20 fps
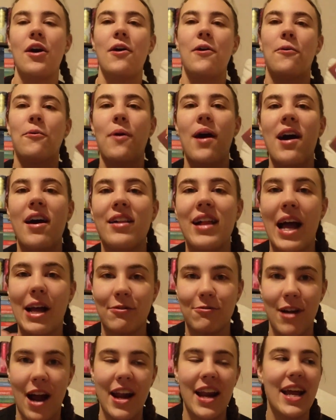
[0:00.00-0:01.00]
while I
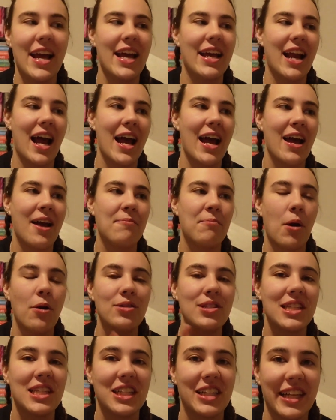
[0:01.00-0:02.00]
read it, and I
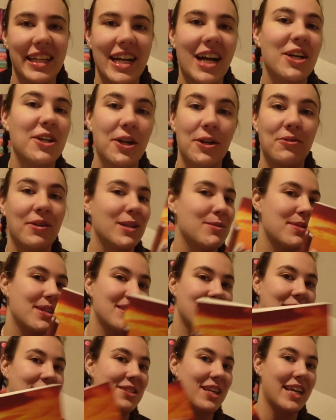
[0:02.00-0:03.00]
posted the link on Goodreads
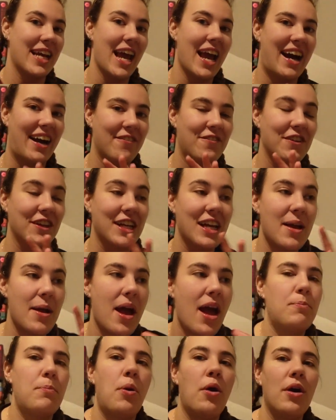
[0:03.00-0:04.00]
because I was like, I feel like
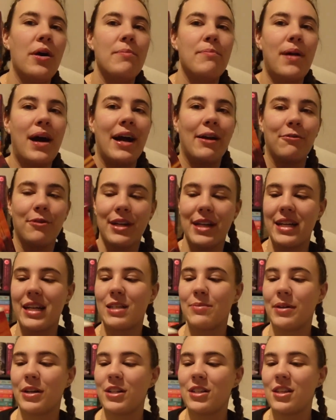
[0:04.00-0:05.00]
it put my reading
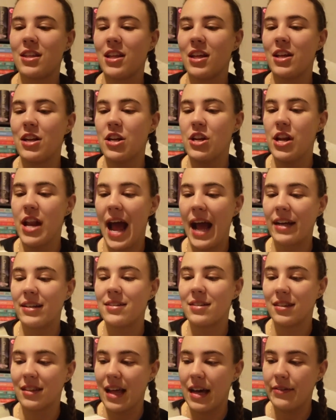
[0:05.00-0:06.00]
experience to the
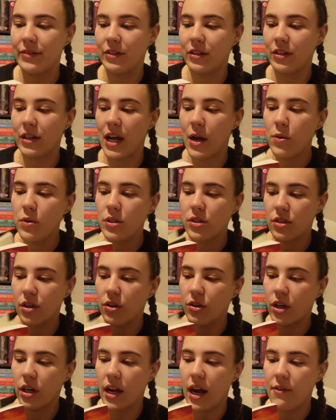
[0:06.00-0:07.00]
next level. It was
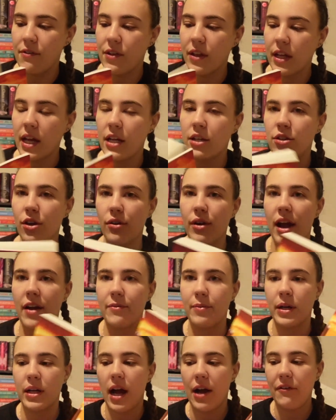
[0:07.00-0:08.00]
so good. I feel like
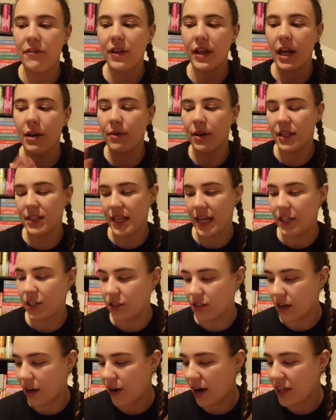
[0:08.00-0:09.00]
I read this
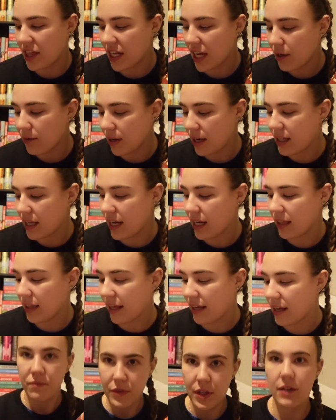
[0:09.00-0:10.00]
ages ago. I think I read it
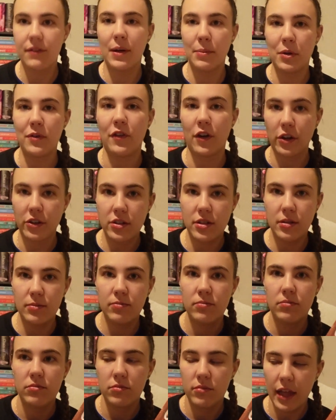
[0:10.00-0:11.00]
like November 1st,
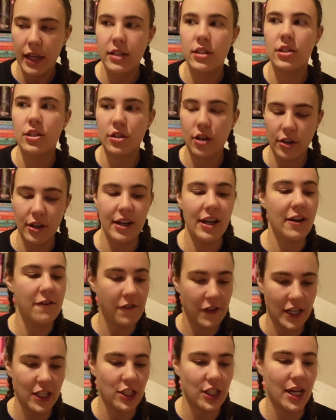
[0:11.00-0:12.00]
like started and
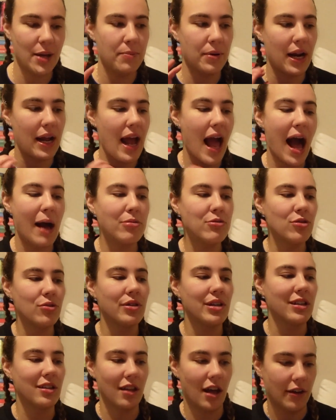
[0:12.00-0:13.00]
finished it, but I
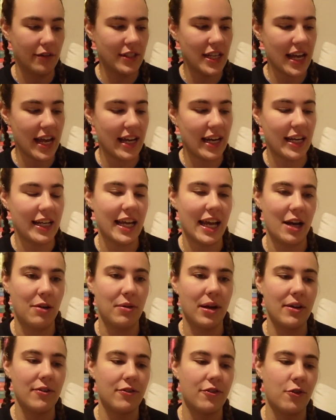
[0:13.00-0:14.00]
absolutely loved it, and I can't
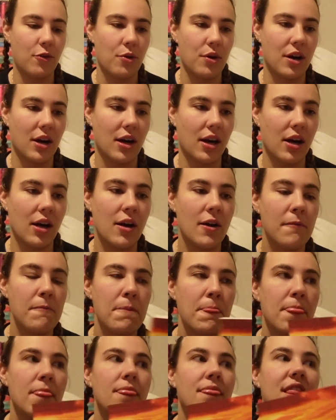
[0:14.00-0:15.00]
wait for
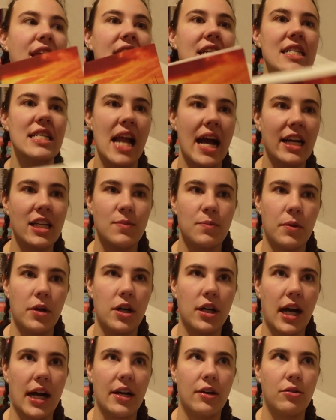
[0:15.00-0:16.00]
the next
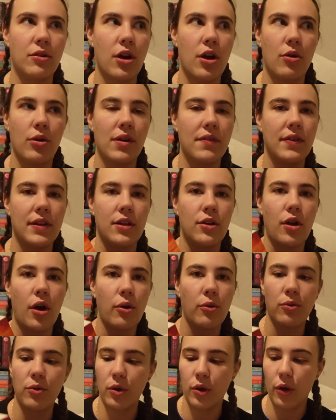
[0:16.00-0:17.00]
book. I don't even
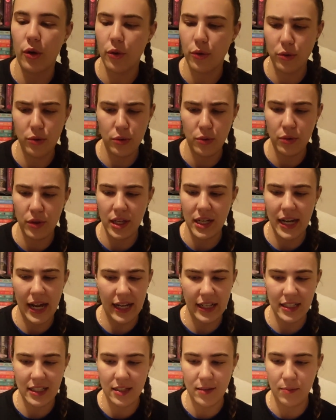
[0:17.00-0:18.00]
know who the
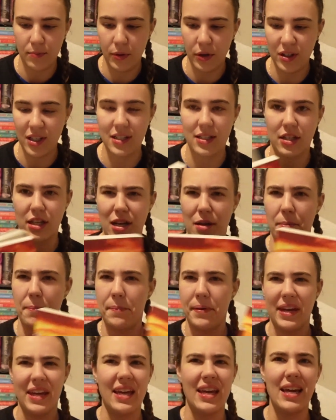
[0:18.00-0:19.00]
next book is gonna
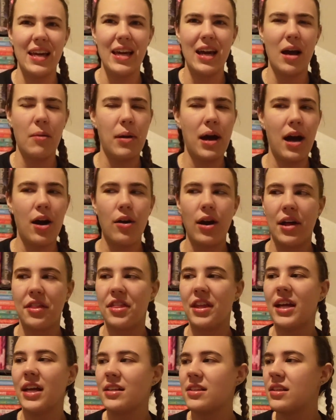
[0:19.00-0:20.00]
be about. I
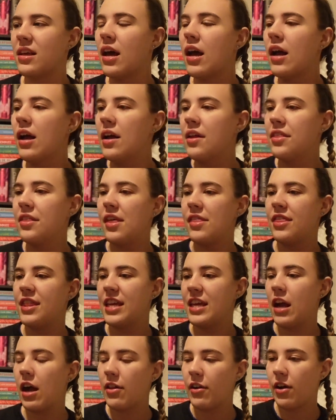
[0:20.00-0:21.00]
think it's
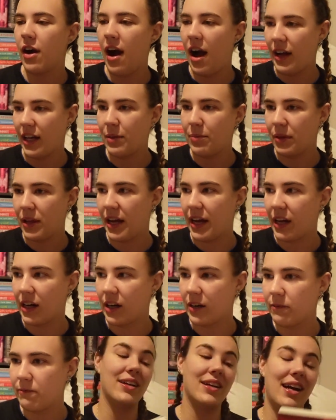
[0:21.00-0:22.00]
the other hockey
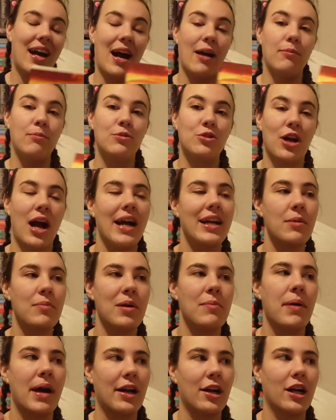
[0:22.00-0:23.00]
player. I'm trying to
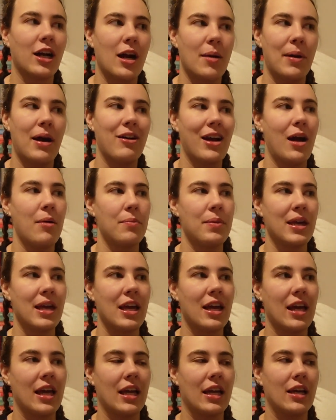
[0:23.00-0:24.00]
be better about not
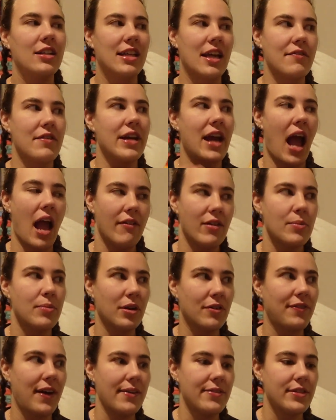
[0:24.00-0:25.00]
giving every
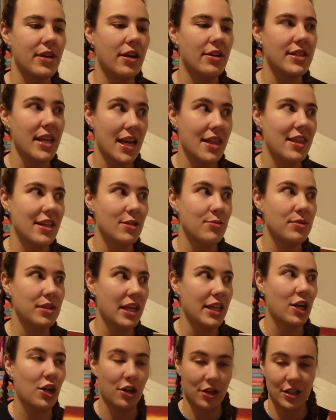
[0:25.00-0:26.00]
book 5 stars, and this one
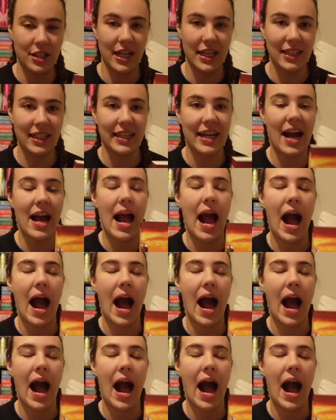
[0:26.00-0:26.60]
like earned it. Like, I